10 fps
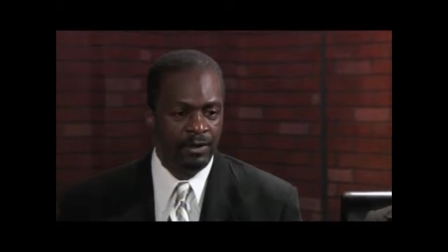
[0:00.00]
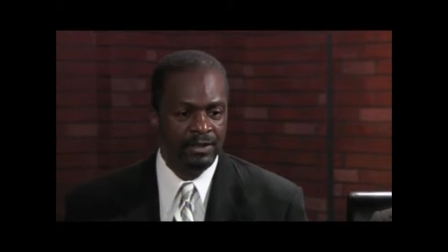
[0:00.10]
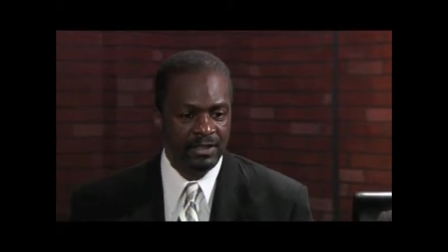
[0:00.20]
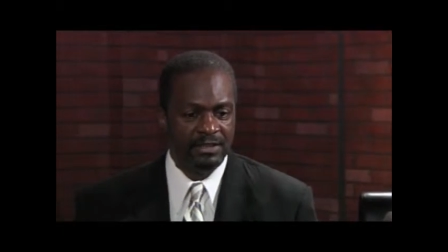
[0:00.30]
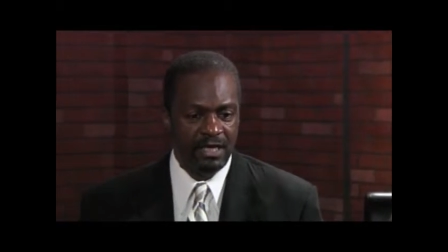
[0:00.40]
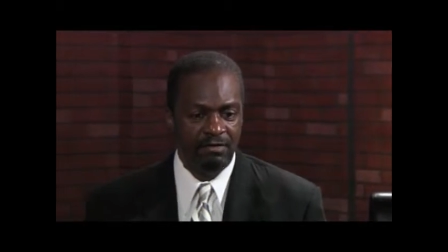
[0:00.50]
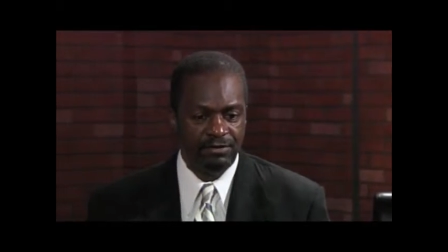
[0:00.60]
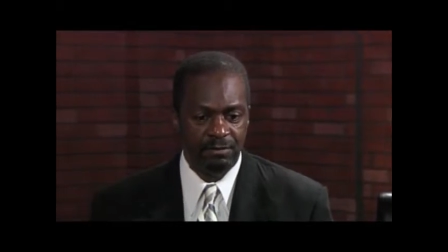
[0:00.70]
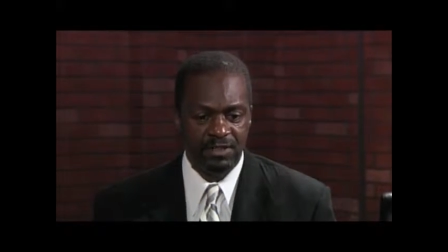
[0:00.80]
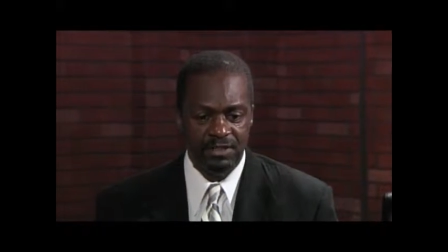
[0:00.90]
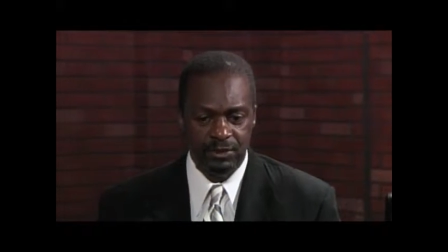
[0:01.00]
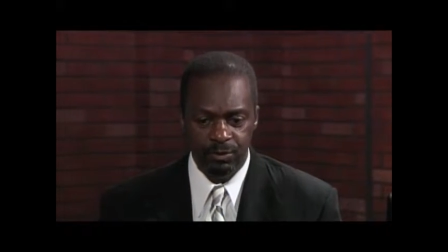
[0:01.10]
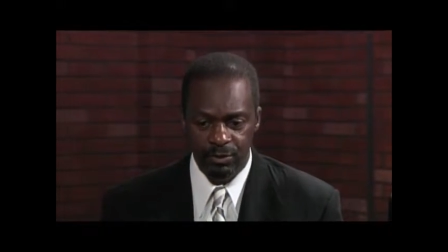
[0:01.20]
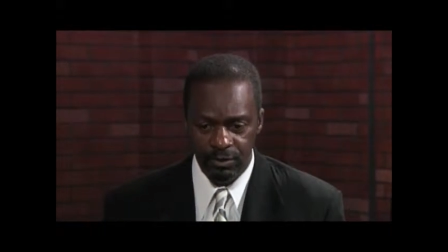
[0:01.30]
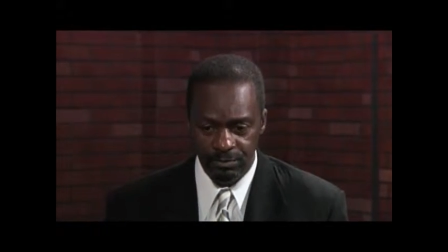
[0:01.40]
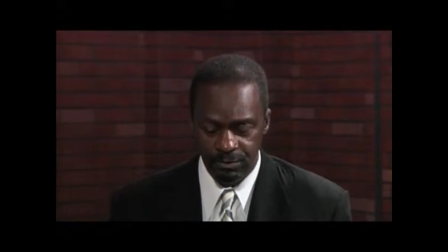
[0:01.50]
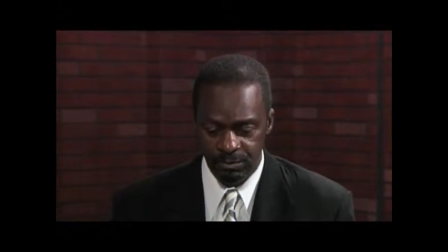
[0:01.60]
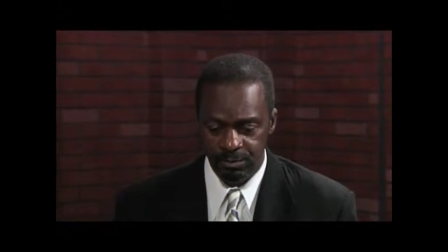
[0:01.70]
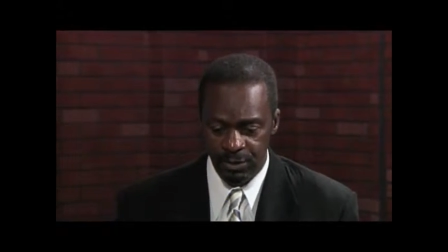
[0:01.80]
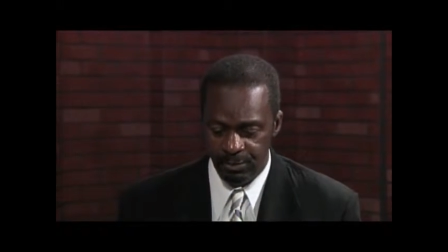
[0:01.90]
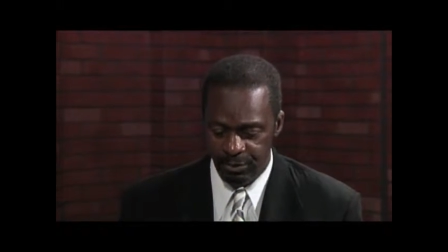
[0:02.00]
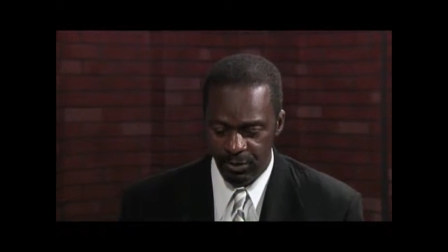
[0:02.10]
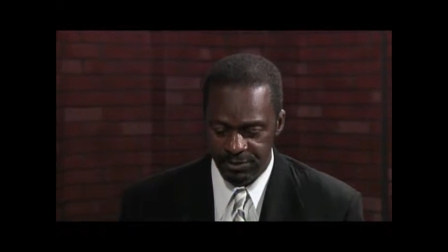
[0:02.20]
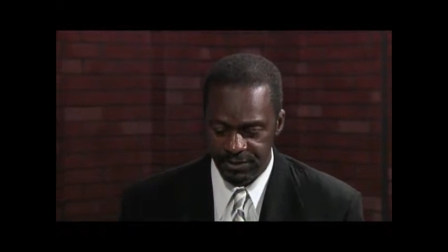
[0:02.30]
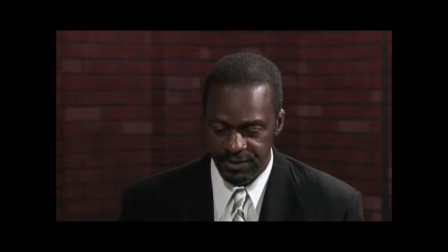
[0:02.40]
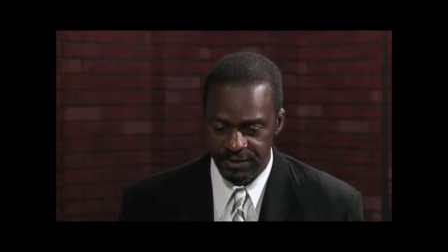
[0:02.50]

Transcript: does have some medicinal purposes.